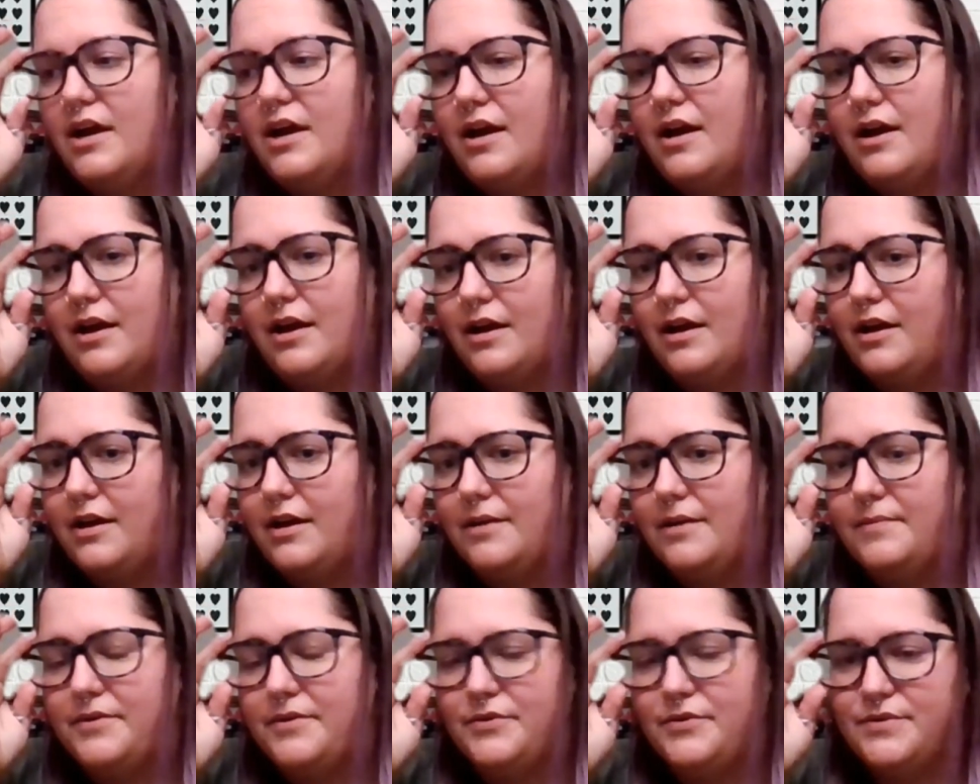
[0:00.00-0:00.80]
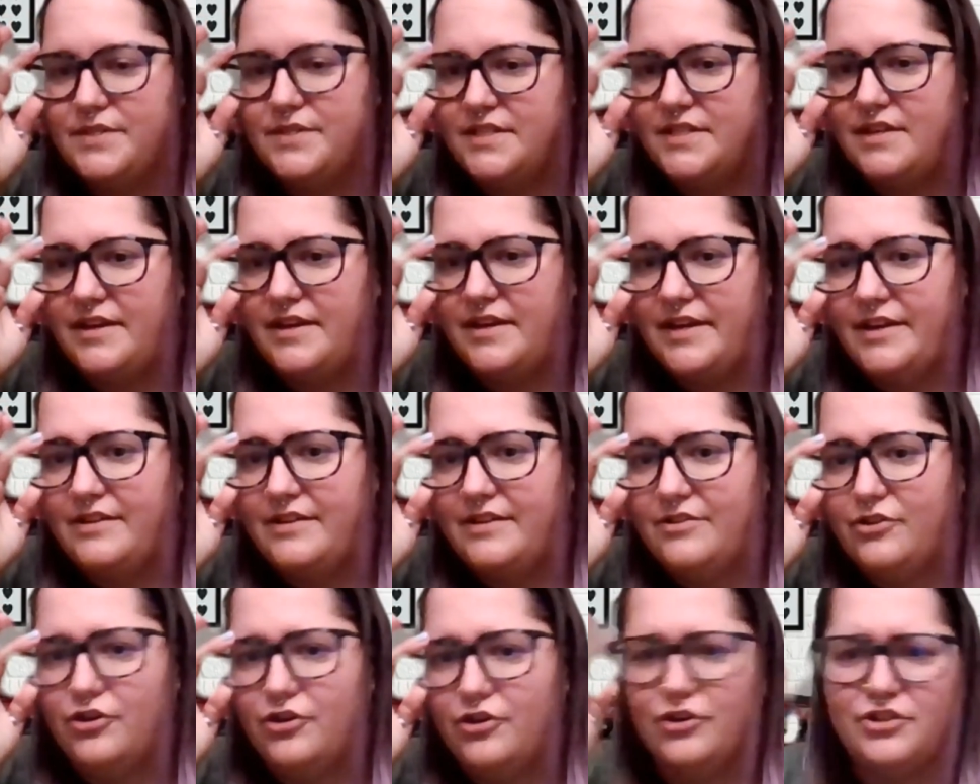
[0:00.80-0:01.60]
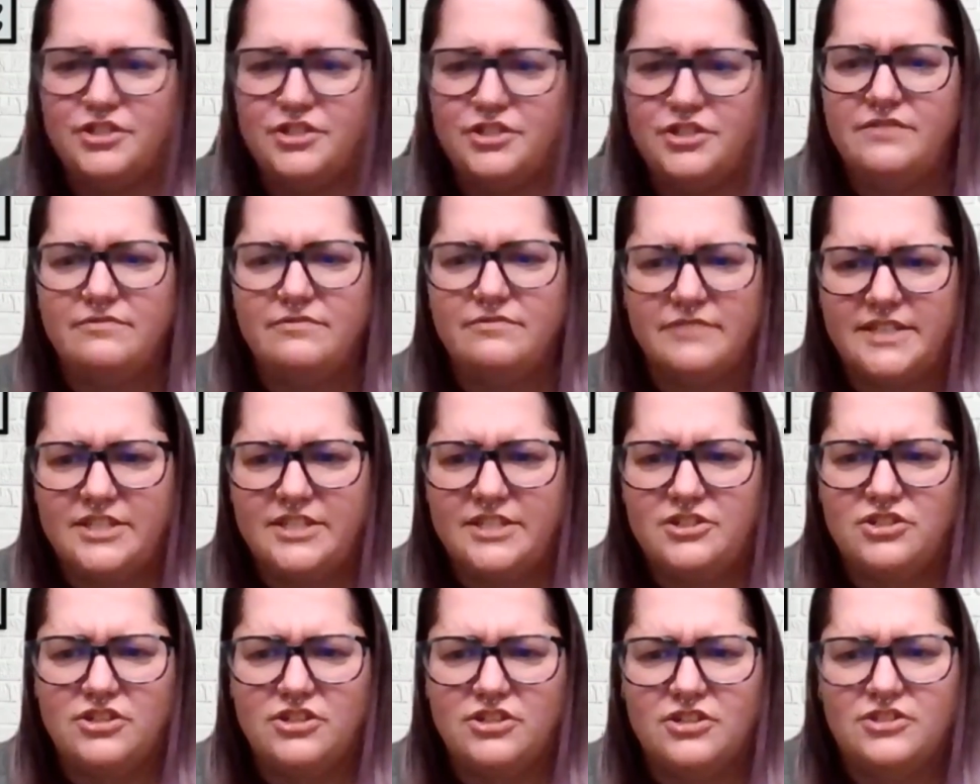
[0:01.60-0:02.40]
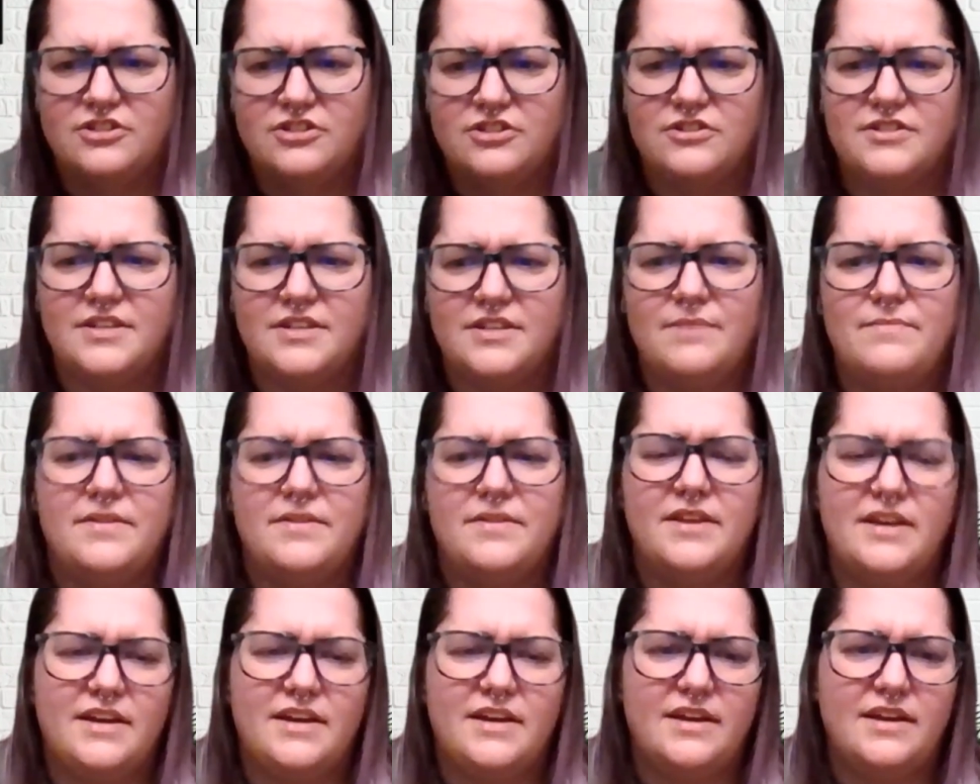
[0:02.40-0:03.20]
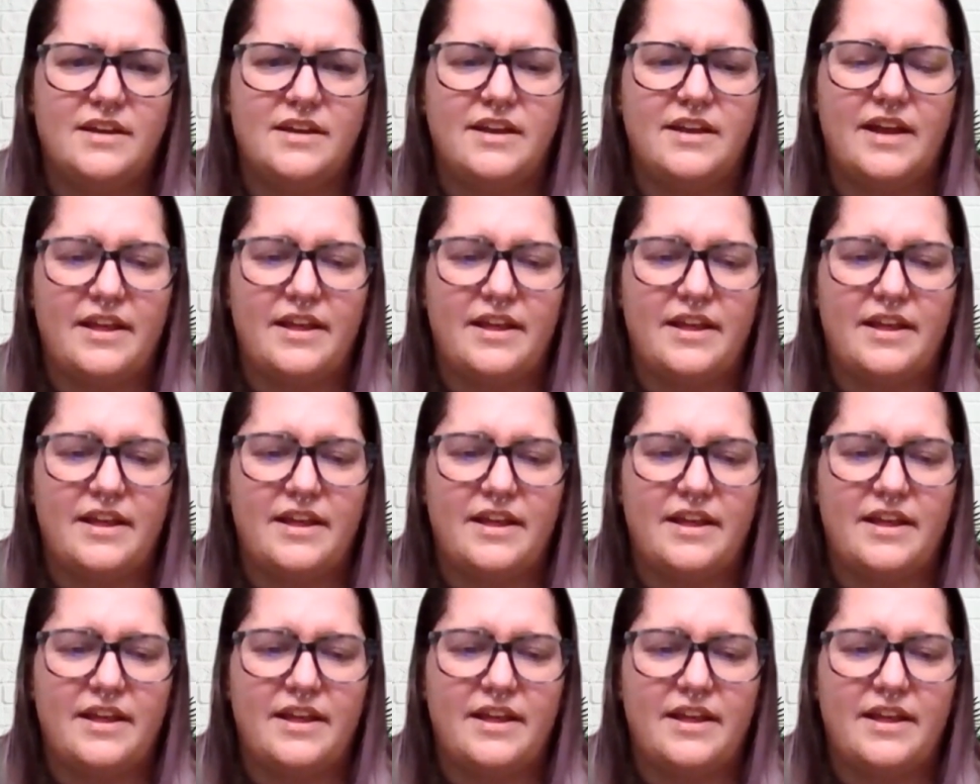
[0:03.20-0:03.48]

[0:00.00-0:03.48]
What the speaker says: It was like the Hershey Free Church or something.